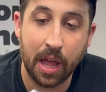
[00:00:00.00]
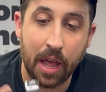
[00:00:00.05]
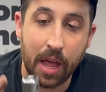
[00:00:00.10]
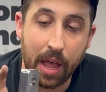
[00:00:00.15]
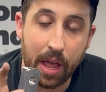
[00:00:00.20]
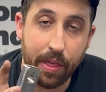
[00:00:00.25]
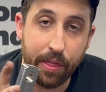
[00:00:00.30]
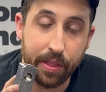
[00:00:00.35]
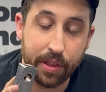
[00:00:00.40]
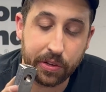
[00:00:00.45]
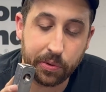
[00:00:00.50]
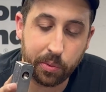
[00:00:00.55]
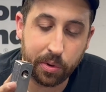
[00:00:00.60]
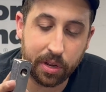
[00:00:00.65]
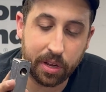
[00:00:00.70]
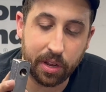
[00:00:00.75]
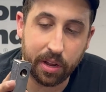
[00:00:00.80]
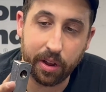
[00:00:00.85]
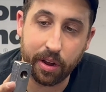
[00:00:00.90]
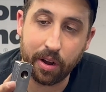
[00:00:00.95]
and this one
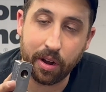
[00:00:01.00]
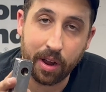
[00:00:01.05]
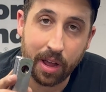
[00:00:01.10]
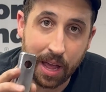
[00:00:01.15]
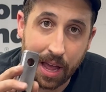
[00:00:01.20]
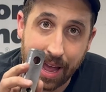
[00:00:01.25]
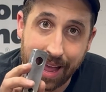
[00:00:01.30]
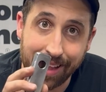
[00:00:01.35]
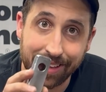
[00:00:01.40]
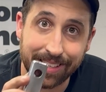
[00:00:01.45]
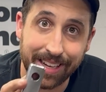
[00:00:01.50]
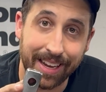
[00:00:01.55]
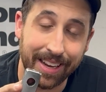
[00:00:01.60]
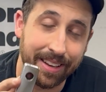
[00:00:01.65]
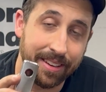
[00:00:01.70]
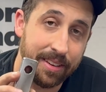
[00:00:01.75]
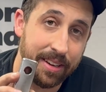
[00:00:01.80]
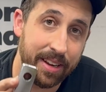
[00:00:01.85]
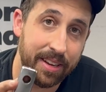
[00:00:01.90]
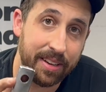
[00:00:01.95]
here has a
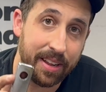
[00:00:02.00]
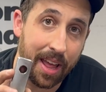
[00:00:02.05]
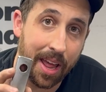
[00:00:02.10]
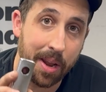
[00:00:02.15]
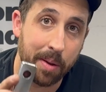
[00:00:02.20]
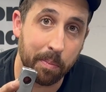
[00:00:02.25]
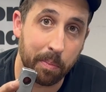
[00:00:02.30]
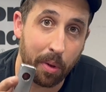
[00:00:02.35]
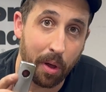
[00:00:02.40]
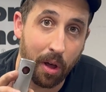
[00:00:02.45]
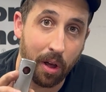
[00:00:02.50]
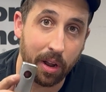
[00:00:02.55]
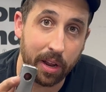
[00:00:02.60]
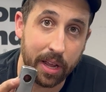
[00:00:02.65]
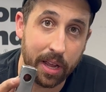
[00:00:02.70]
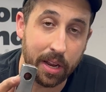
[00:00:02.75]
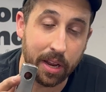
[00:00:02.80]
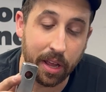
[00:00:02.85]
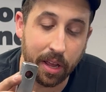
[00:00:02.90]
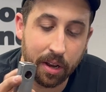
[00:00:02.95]
detent ball
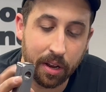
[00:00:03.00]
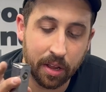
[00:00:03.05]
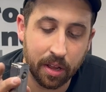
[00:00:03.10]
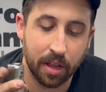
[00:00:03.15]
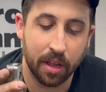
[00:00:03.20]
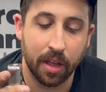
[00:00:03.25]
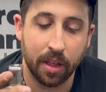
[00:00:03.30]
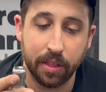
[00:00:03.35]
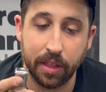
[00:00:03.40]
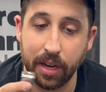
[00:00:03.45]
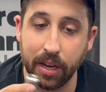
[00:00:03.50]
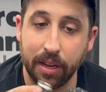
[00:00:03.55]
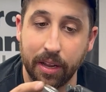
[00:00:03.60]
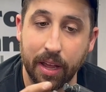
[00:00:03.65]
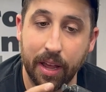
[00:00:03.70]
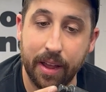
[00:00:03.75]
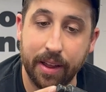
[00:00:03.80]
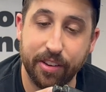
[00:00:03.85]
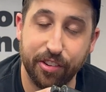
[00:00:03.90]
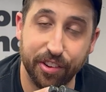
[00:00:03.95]
in it that
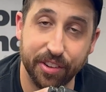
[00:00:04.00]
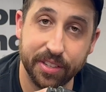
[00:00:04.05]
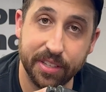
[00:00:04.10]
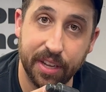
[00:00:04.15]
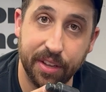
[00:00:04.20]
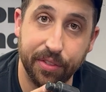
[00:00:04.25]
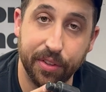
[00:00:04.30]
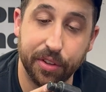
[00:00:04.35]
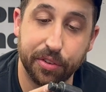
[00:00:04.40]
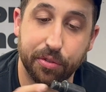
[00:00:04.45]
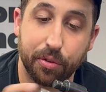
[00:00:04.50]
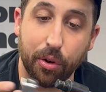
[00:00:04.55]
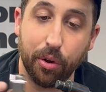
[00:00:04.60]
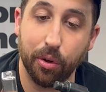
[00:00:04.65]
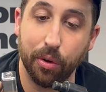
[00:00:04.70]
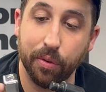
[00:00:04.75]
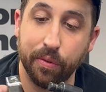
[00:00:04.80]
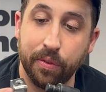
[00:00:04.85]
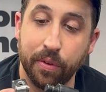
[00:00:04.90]
engages in this groove.